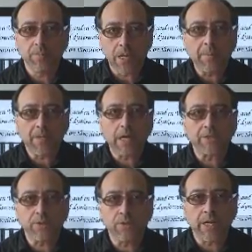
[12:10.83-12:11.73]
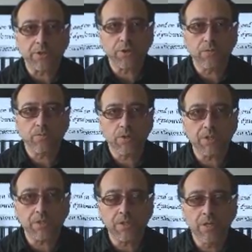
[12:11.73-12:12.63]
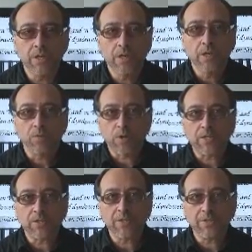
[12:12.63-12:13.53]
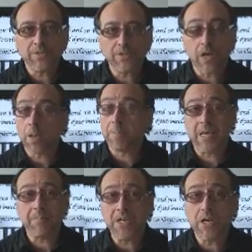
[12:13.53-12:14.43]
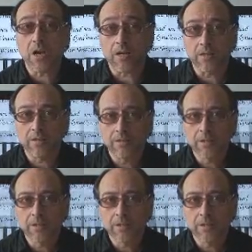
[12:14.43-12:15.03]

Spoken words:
Maybe that's your natural voice resonance, and maybe not.